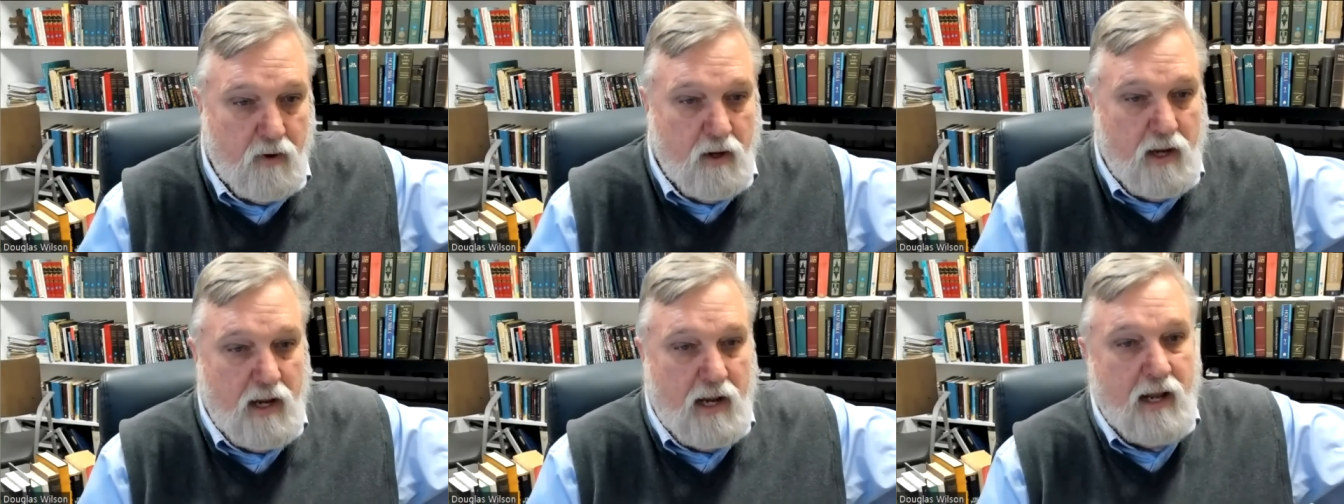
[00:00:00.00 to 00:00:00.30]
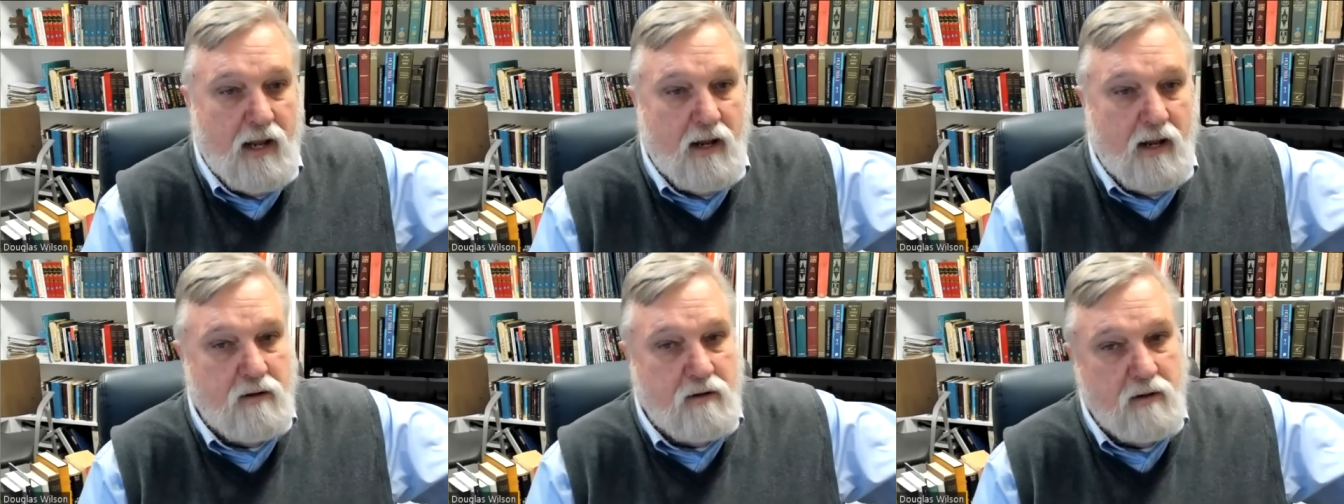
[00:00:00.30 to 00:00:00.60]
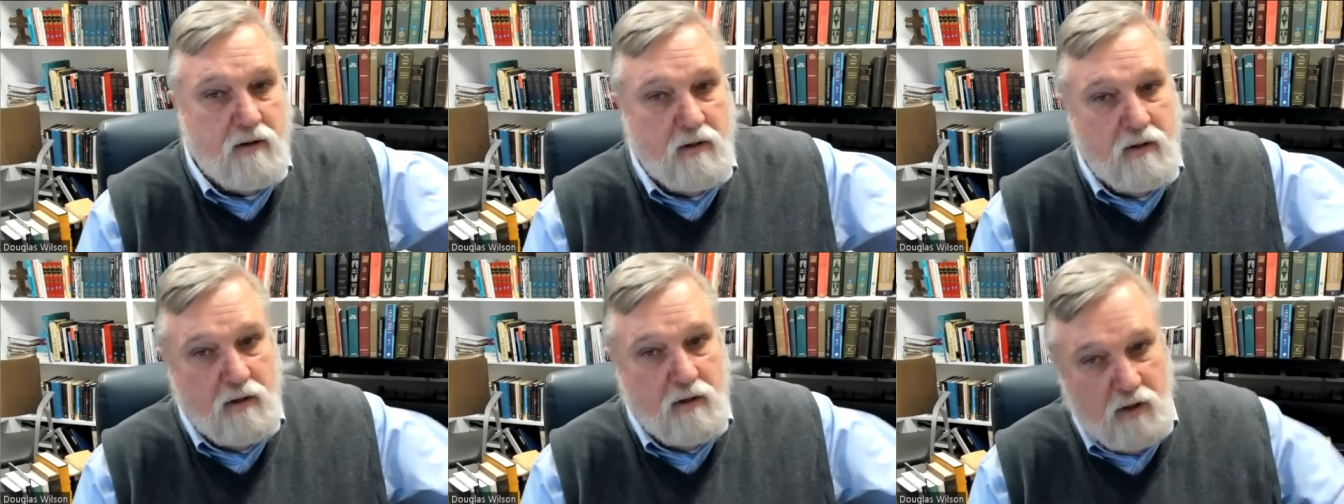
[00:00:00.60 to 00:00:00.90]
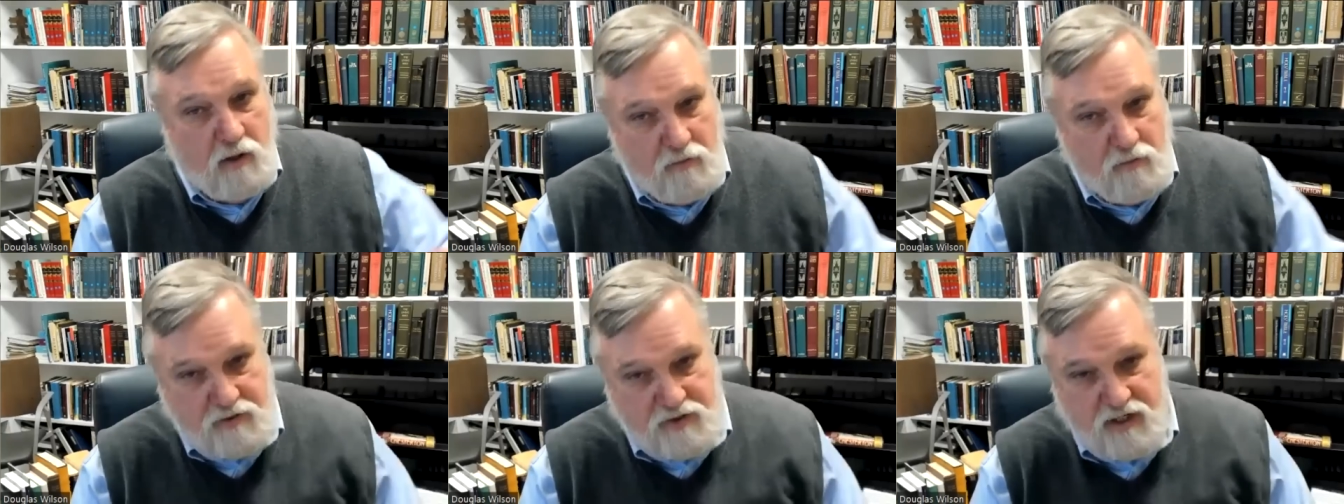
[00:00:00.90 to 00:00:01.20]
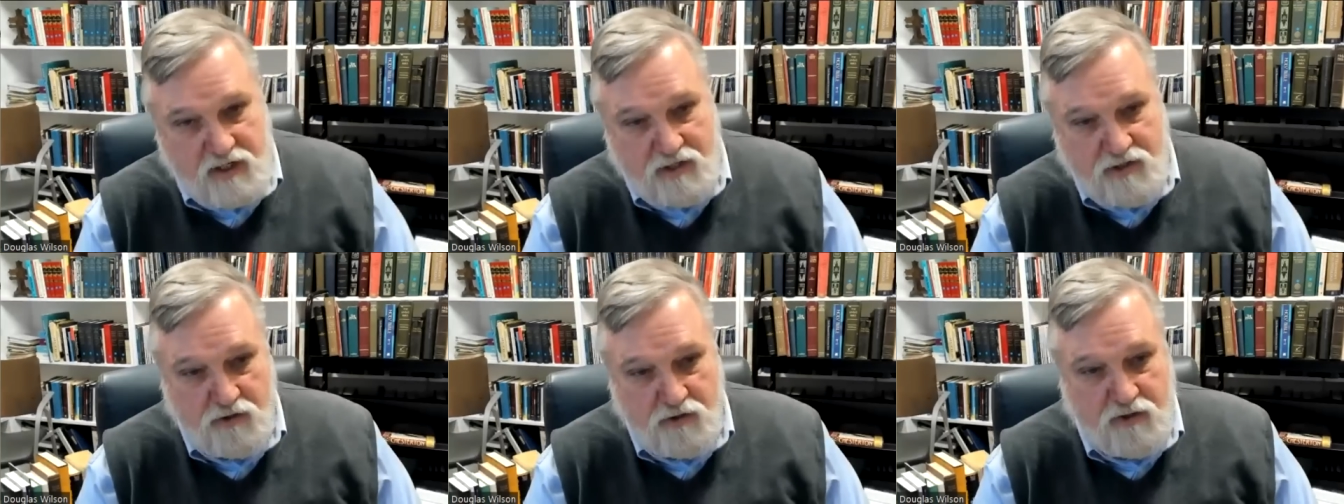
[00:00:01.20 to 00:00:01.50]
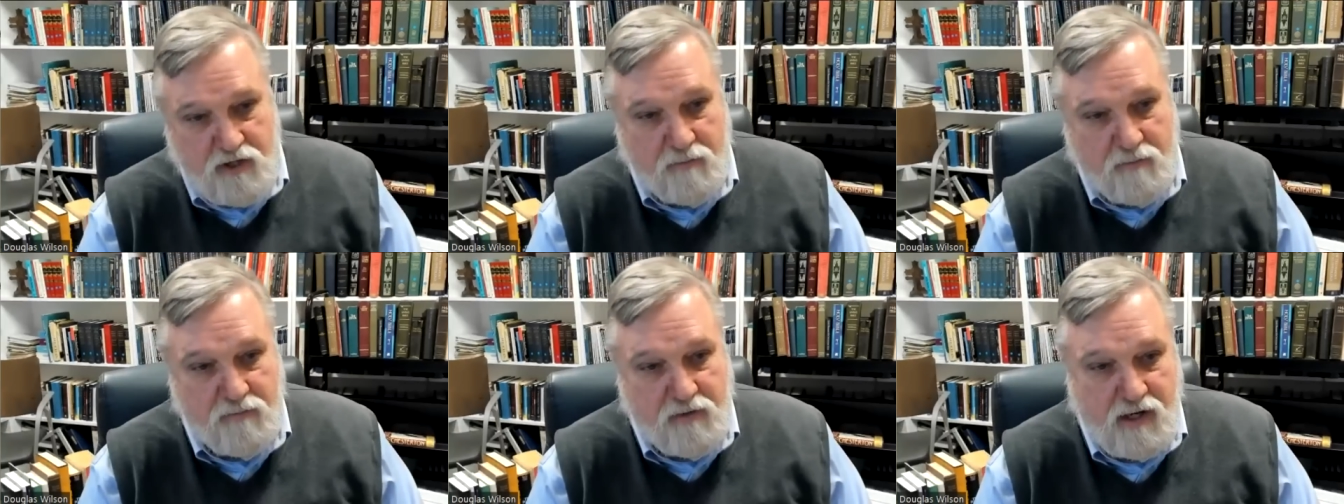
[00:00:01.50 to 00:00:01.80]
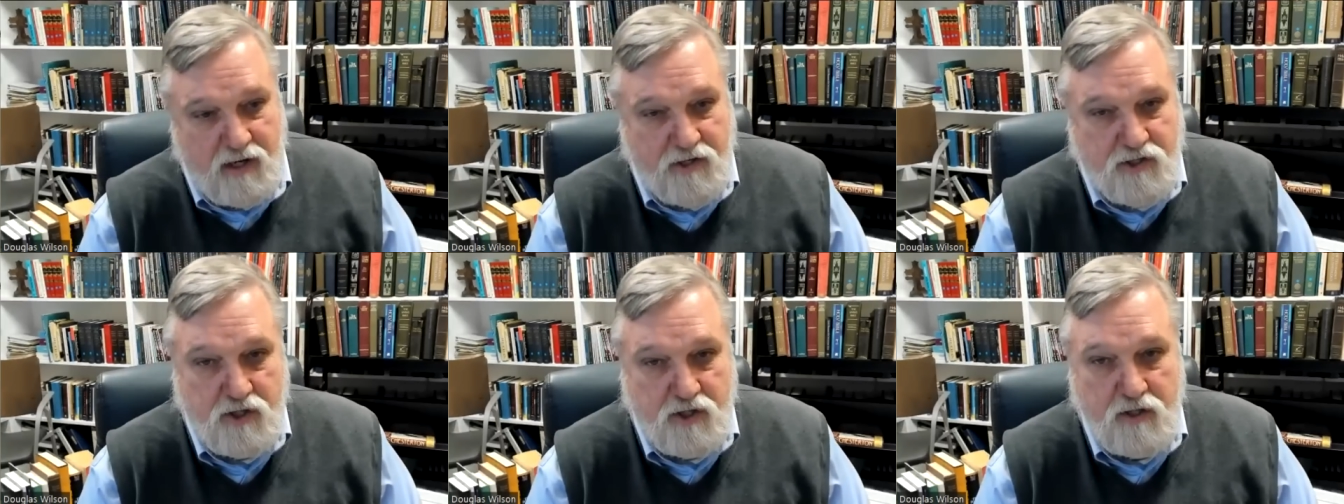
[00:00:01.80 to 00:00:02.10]
And homosexual
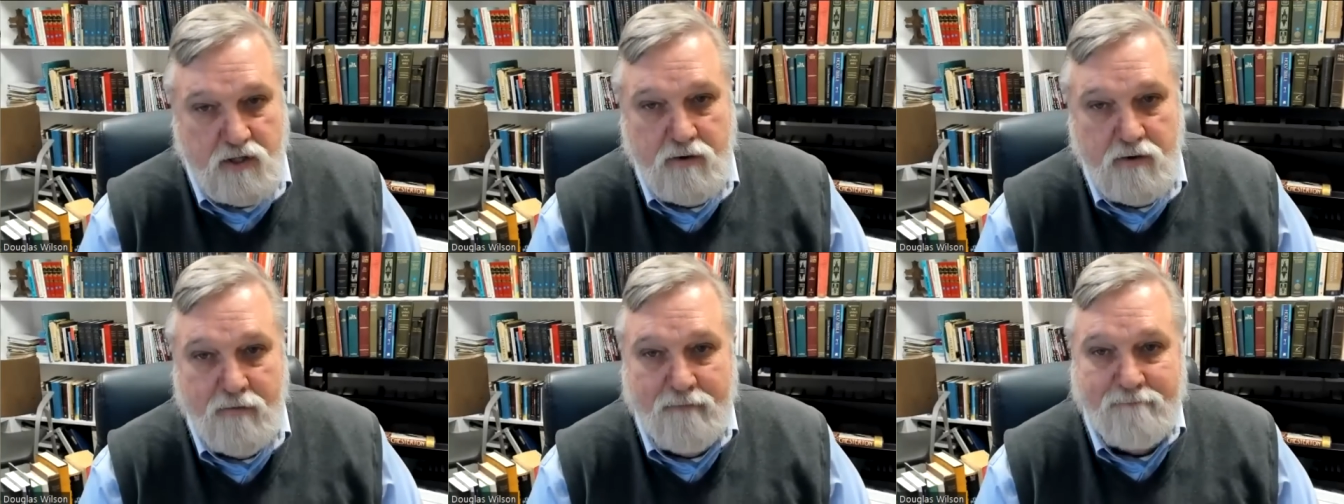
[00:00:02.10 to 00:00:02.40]
temptation